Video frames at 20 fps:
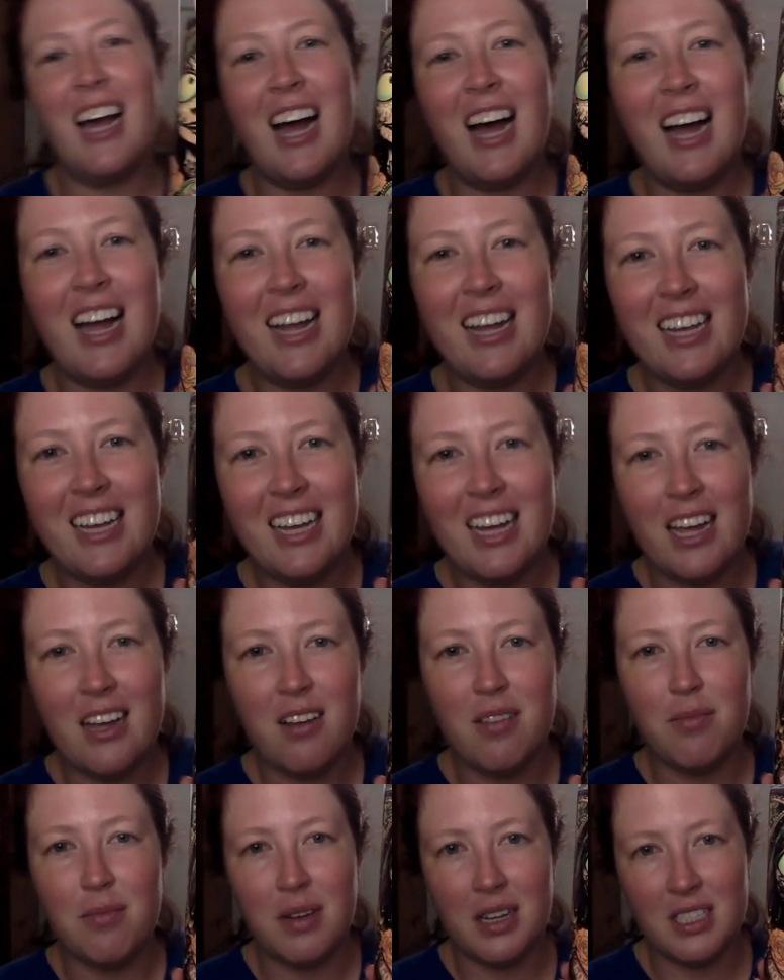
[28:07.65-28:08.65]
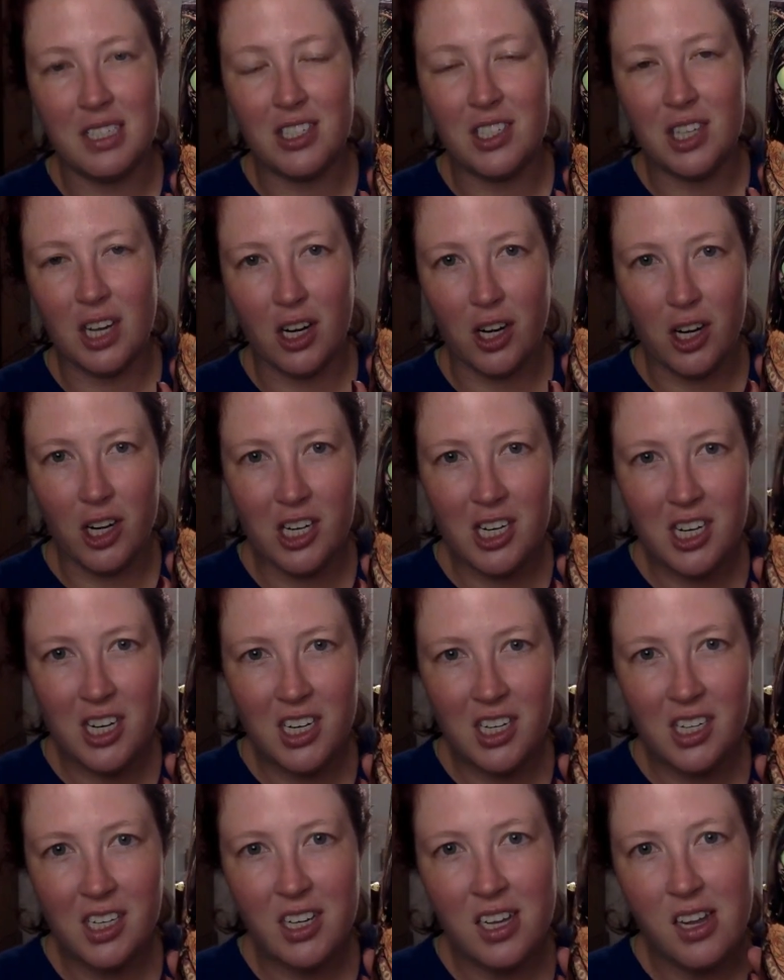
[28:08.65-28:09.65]
I am a sucker,
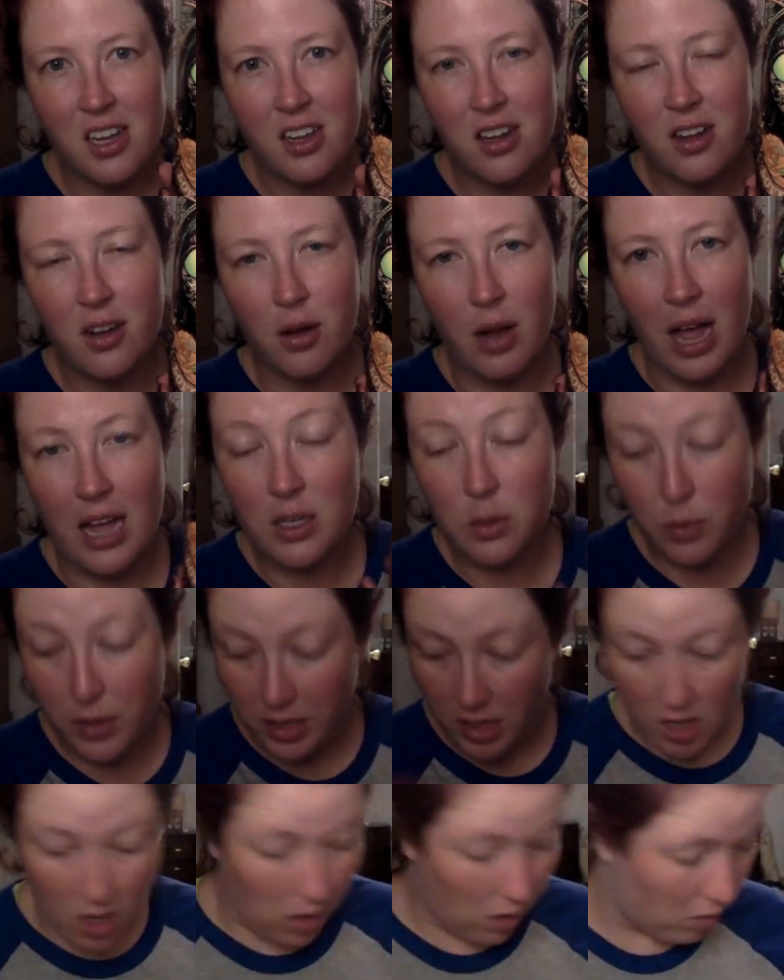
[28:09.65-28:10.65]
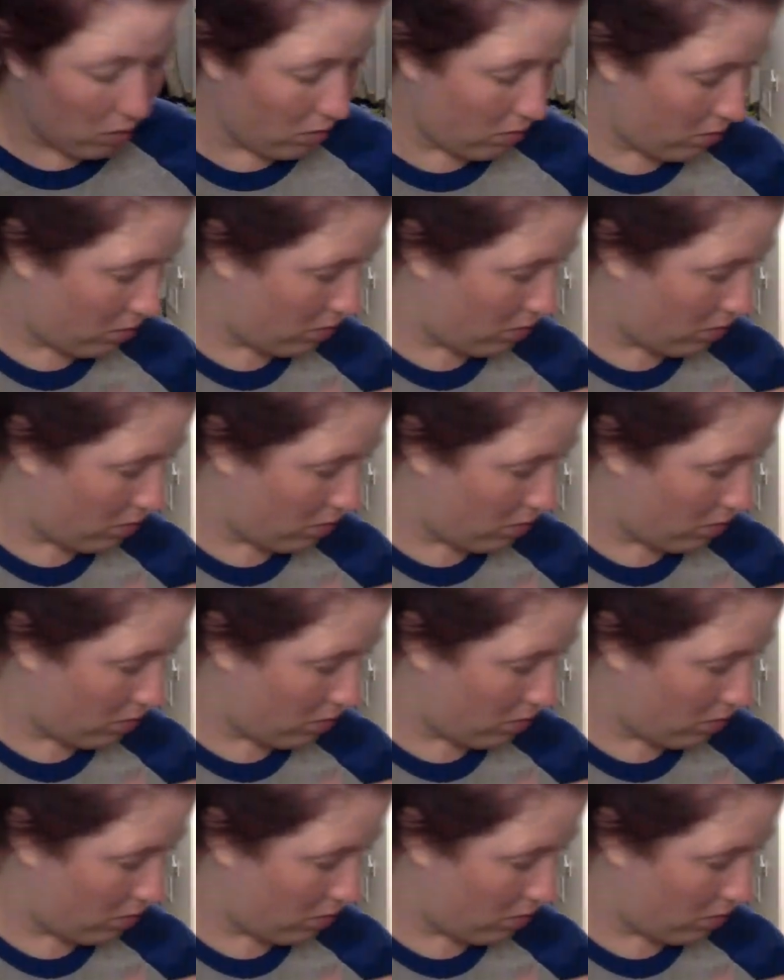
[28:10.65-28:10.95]
as we know.